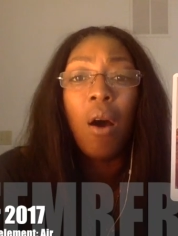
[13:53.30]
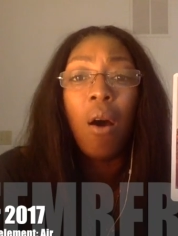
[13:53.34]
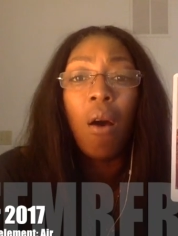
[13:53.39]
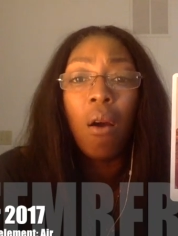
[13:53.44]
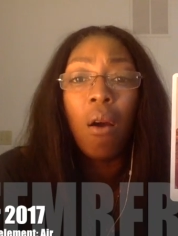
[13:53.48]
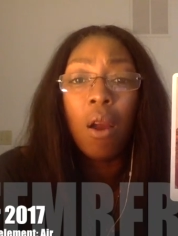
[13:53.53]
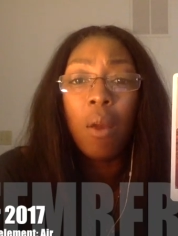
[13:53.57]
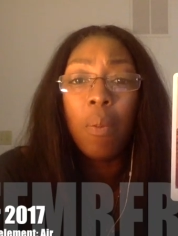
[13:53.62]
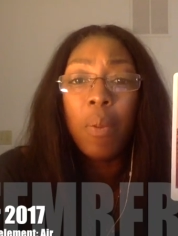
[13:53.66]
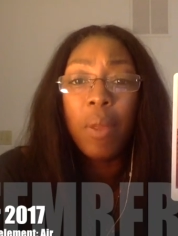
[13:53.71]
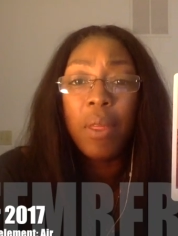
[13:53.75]

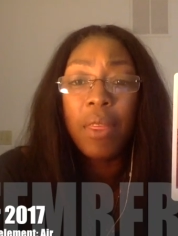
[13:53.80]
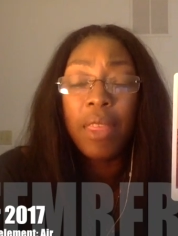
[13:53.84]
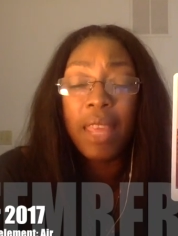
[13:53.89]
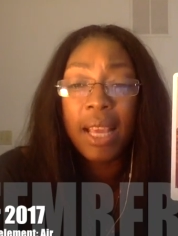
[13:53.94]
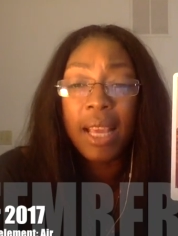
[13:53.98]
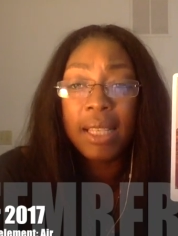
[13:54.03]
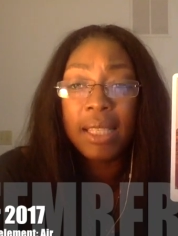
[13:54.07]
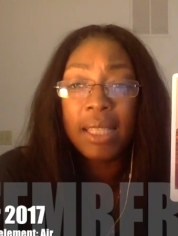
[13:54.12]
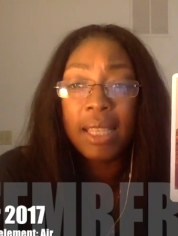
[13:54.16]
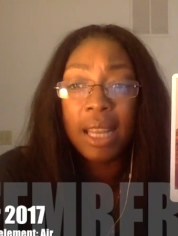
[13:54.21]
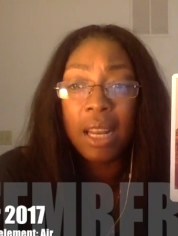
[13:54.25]
horrible
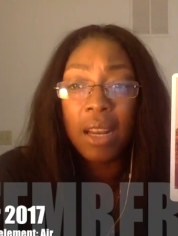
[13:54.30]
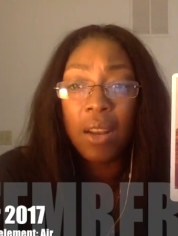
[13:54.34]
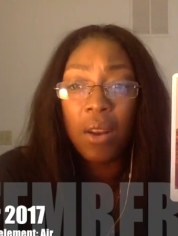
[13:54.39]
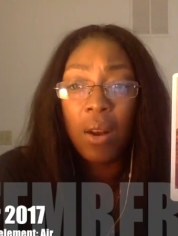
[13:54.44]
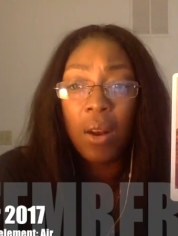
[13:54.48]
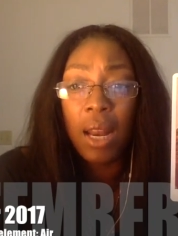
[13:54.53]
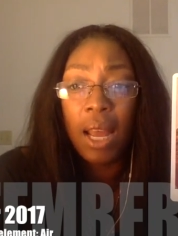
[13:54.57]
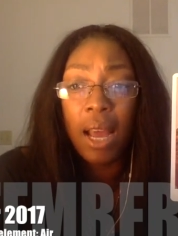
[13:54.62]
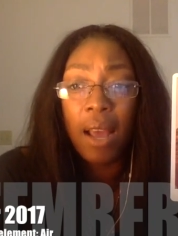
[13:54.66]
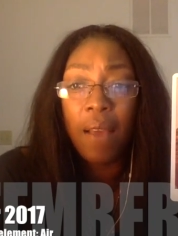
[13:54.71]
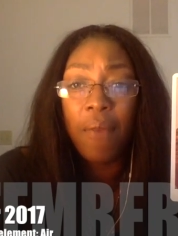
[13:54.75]
things in
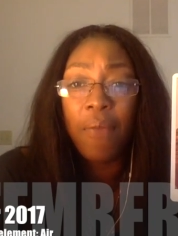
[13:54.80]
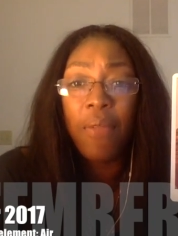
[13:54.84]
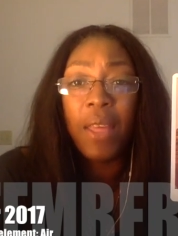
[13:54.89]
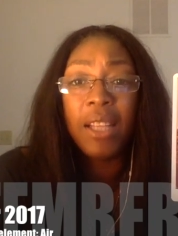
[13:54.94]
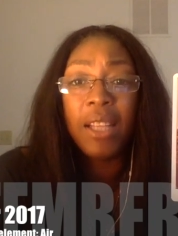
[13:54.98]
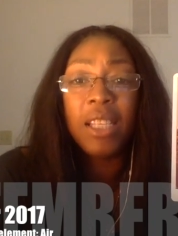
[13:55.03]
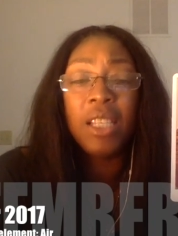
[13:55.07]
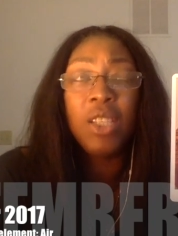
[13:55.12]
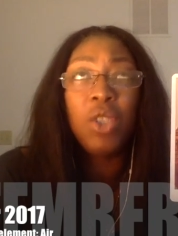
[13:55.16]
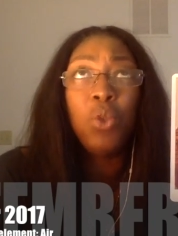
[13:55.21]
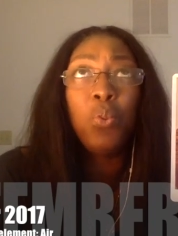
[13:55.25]
our life,
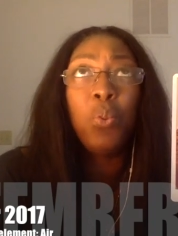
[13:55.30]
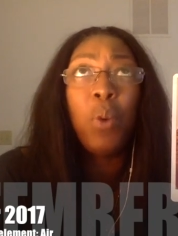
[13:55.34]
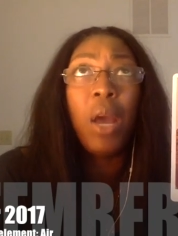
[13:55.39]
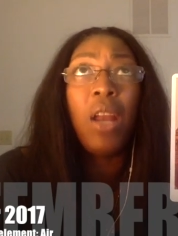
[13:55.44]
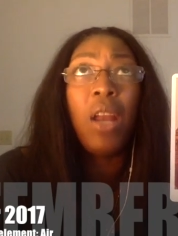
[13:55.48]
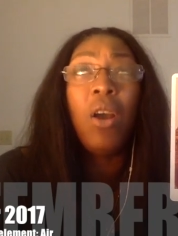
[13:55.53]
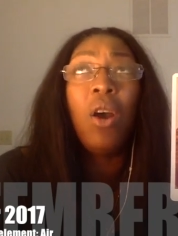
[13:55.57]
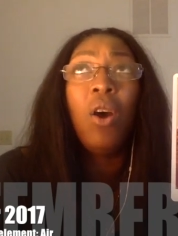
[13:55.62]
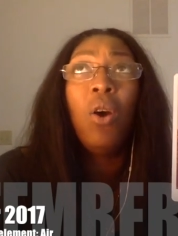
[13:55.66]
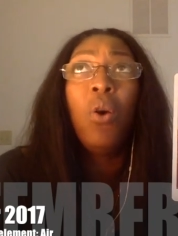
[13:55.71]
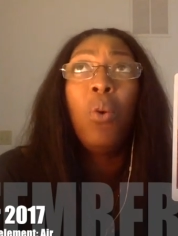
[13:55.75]
that is
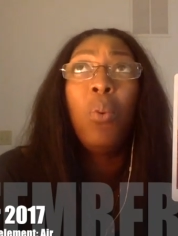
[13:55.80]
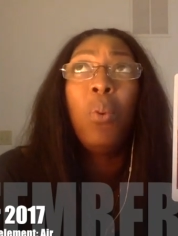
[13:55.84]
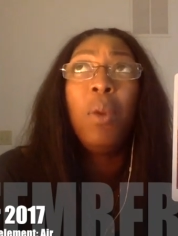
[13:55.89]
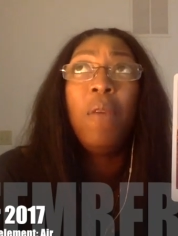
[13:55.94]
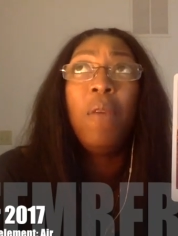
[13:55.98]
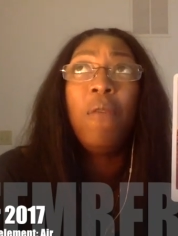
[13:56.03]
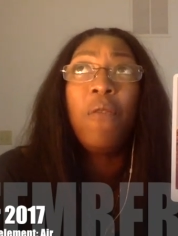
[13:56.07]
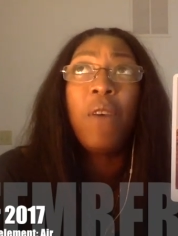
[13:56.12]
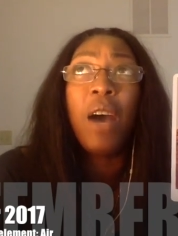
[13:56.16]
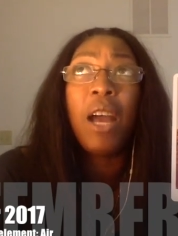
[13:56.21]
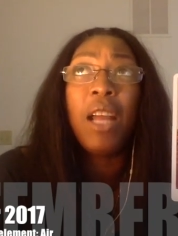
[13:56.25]
when
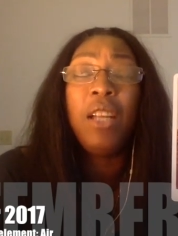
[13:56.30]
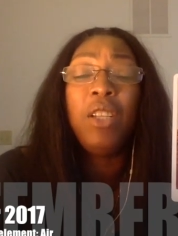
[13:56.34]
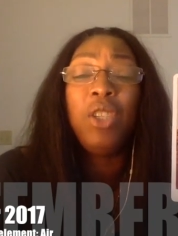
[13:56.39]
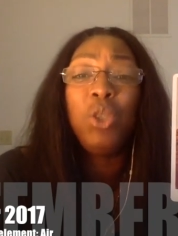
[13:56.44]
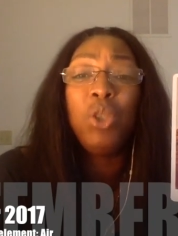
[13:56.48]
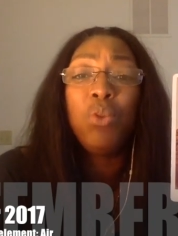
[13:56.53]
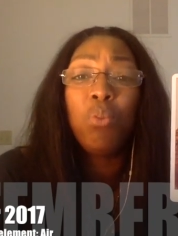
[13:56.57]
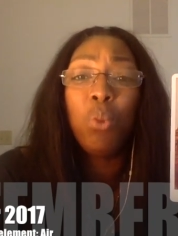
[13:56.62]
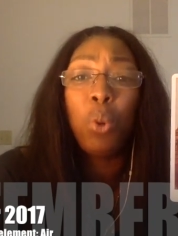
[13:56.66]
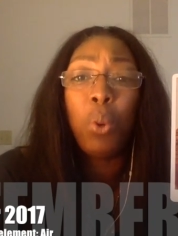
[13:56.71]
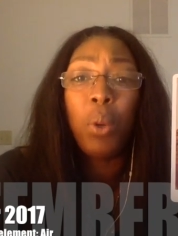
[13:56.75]
we find
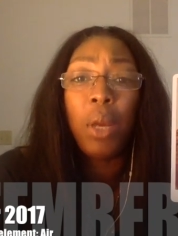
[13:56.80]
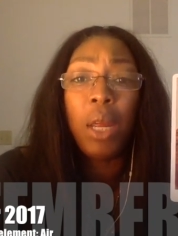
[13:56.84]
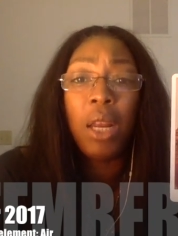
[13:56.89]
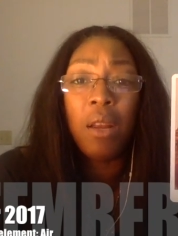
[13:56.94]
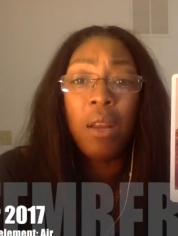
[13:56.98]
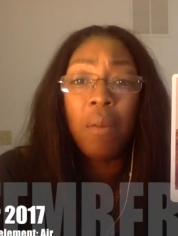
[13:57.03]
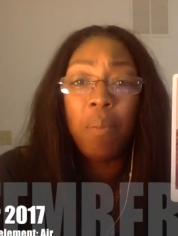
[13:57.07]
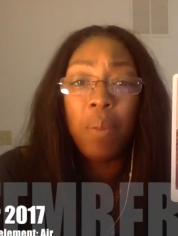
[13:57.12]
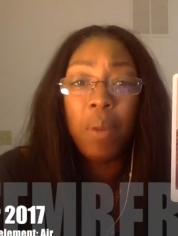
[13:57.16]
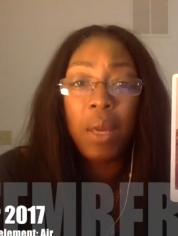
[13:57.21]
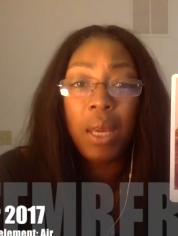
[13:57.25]
true
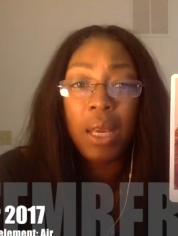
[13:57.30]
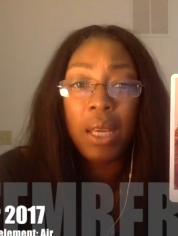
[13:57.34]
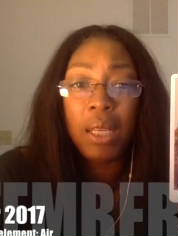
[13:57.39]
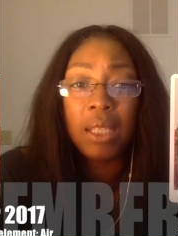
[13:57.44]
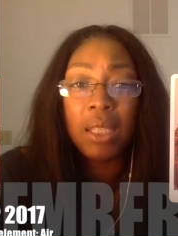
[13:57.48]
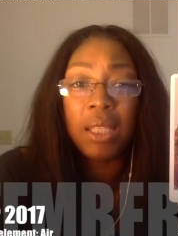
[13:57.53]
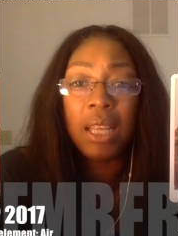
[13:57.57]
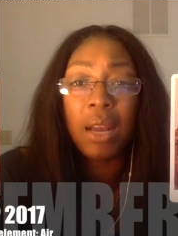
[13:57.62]
inner peace,